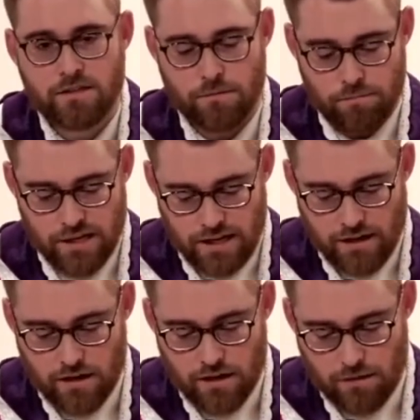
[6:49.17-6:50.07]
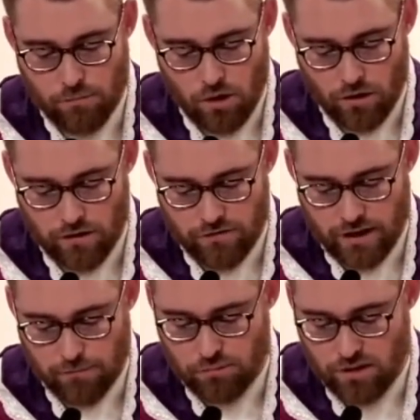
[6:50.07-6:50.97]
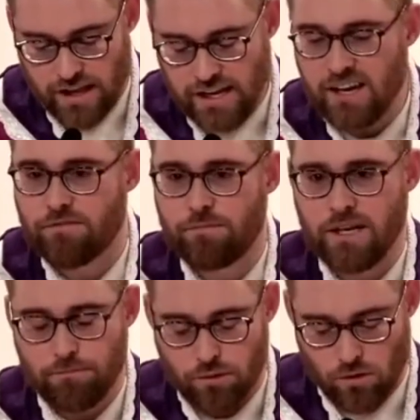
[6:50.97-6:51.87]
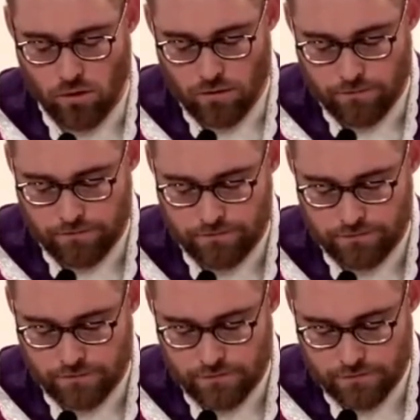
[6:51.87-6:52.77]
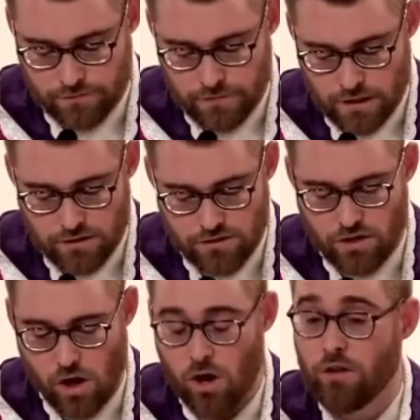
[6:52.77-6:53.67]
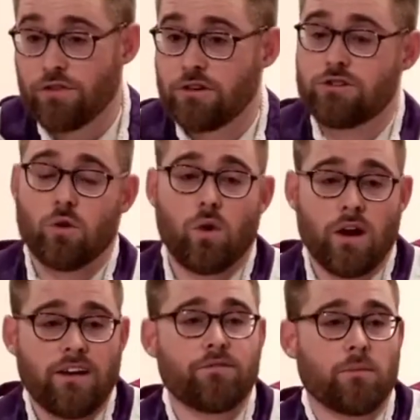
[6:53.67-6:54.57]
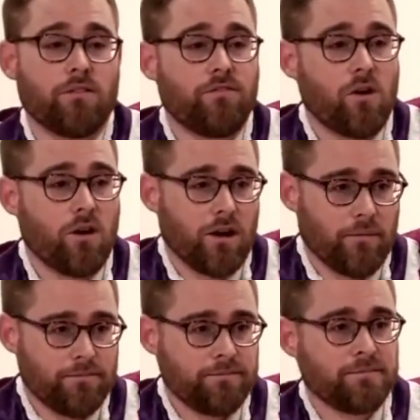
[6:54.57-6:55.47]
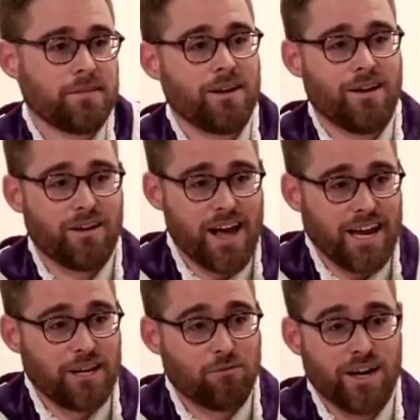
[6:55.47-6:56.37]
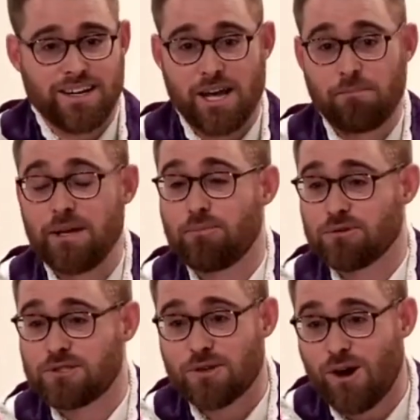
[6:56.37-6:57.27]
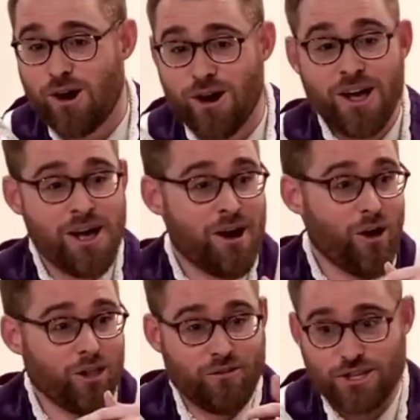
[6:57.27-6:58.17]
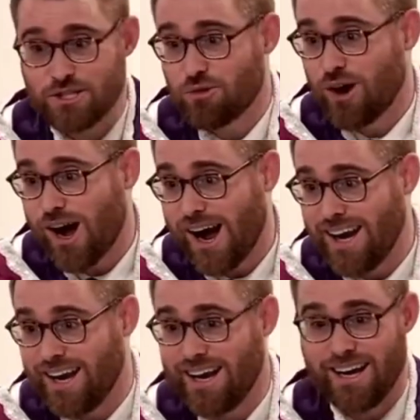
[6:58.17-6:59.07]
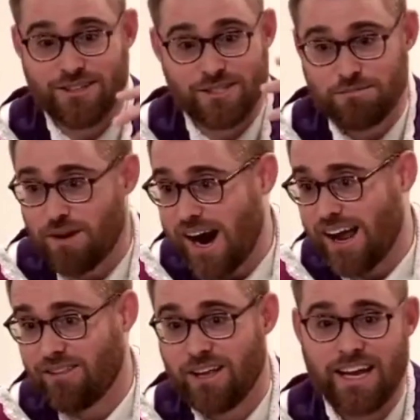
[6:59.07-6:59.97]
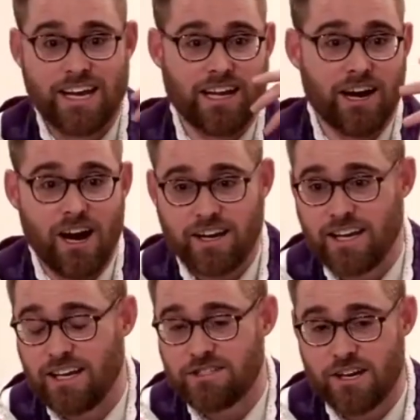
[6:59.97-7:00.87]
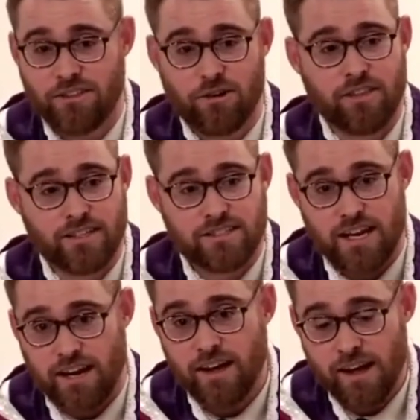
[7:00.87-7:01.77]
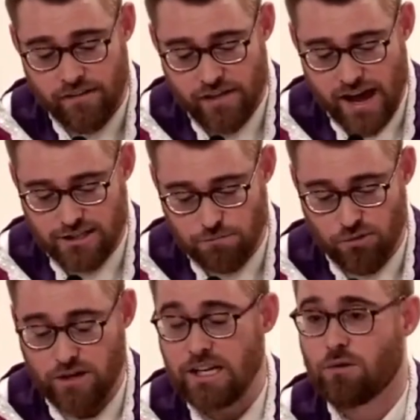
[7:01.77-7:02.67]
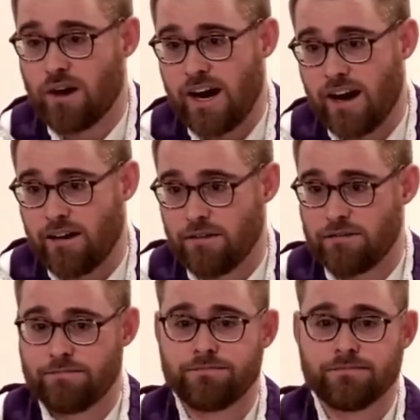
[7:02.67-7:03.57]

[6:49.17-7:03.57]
to be a part of it. Plenty of people saw the joy from afar on Aggie Ring Day. People saw all of us crying and smiling and hugging each other, and they said, That's pretty grand.